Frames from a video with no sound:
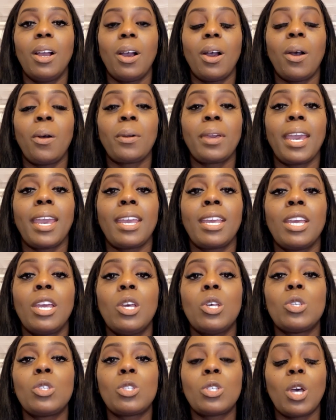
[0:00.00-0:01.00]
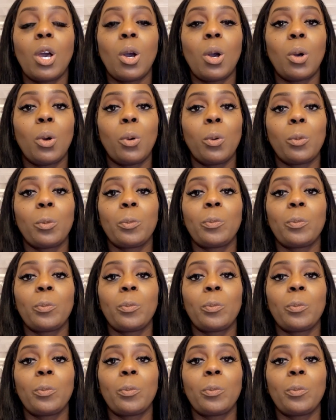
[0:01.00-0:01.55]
Okay, so